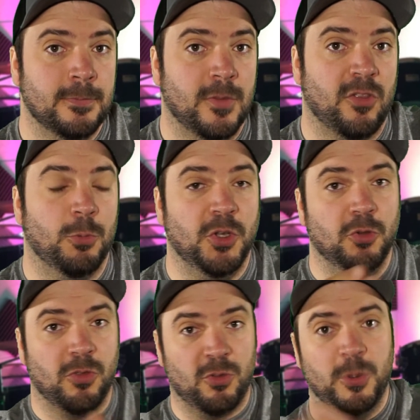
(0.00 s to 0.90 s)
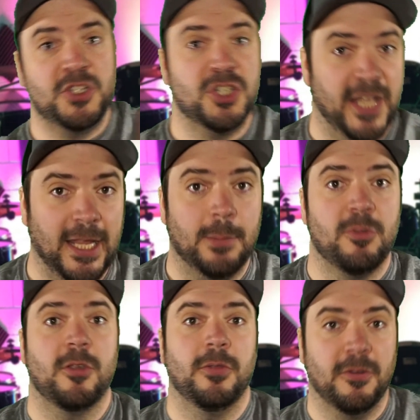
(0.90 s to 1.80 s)
So when you switch
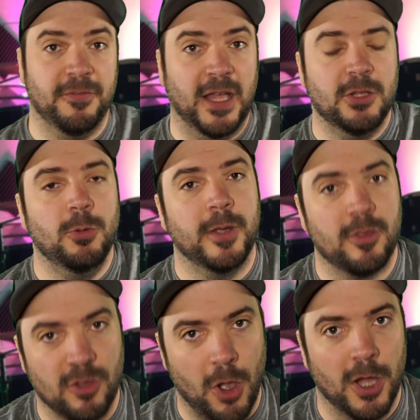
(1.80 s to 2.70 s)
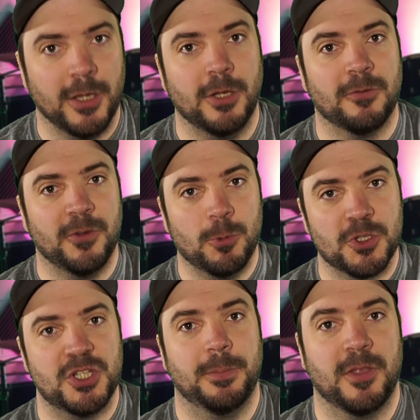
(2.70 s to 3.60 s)
games, the value is gone, your
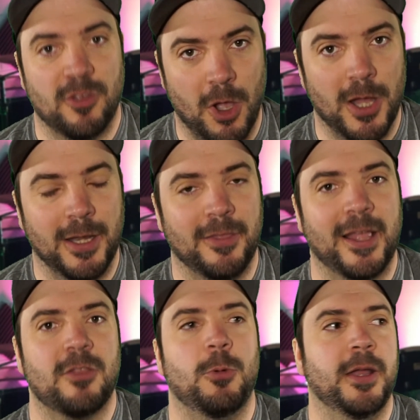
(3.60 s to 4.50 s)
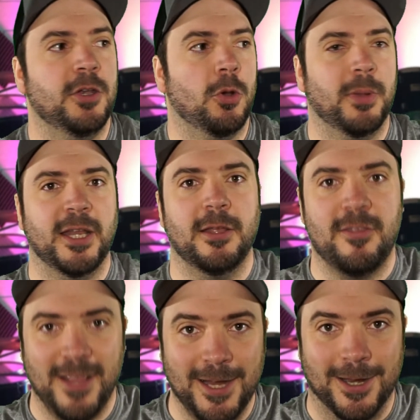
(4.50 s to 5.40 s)
viewership is gone, and that's why nobody is
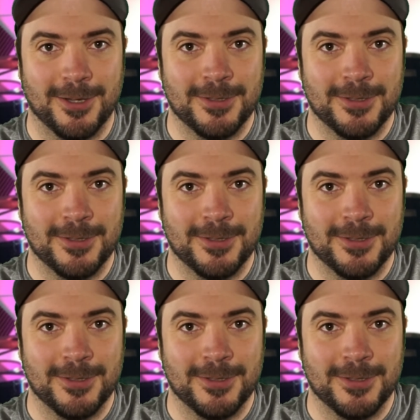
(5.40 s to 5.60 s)
there.